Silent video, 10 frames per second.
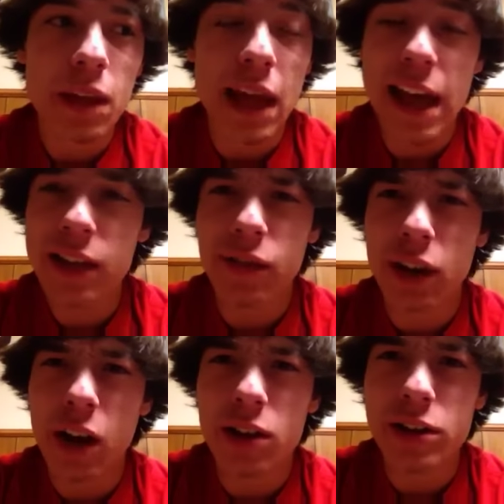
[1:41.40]
As for
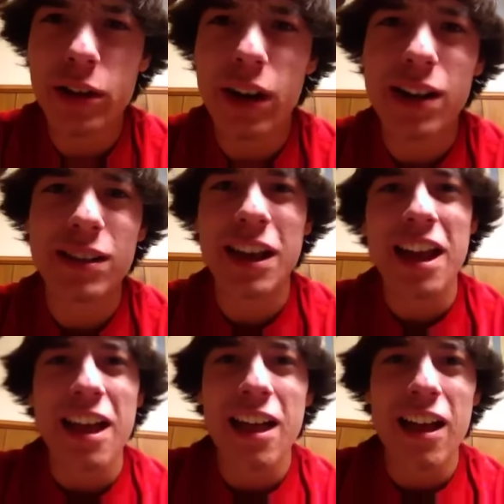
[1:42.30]
college lacrosse,
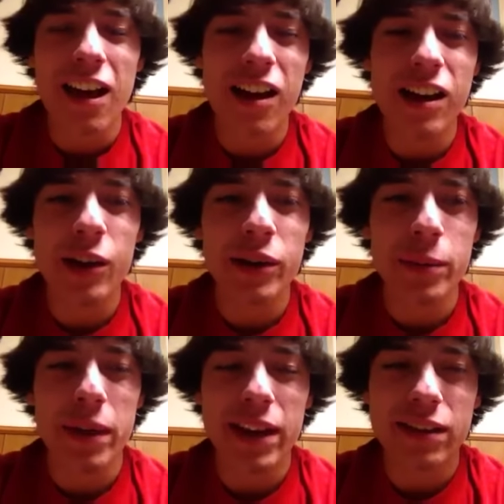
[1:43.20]
going to
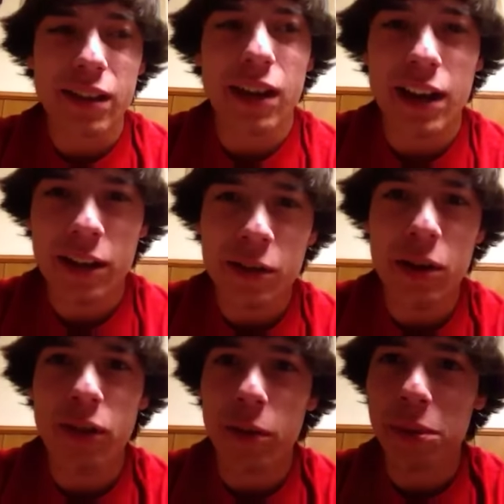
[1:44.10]
Mesa, I don't
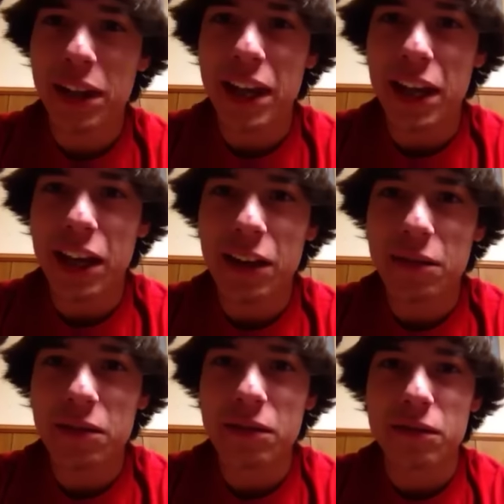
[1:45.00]
know if I'll play
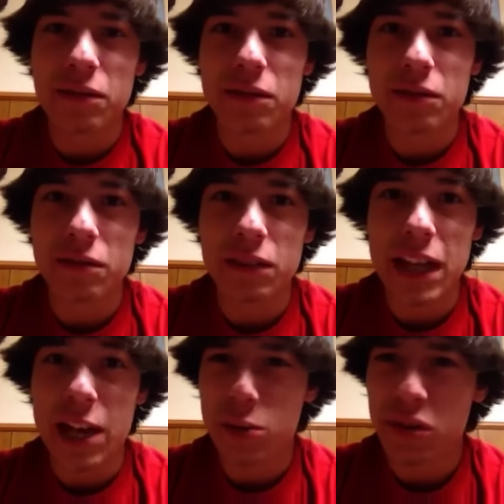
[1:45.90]

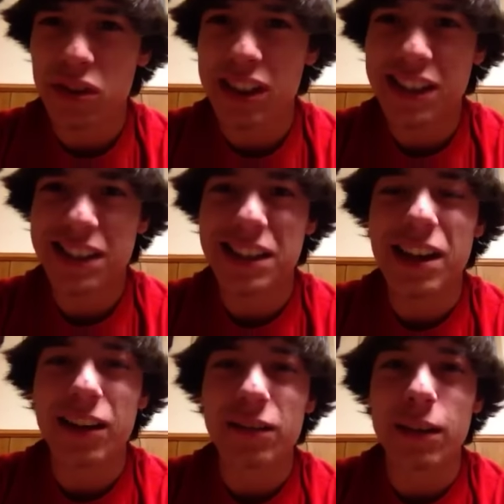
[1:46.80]
the actual seasons
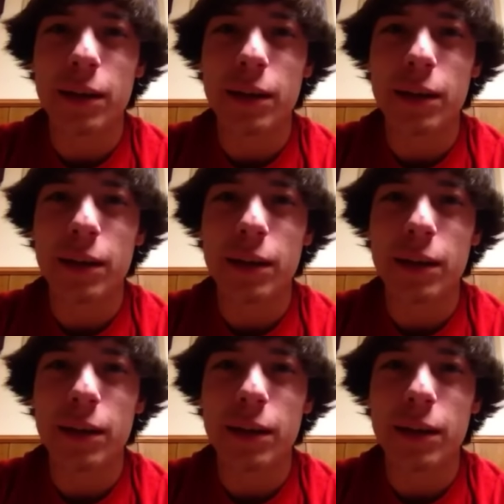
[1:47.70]
there.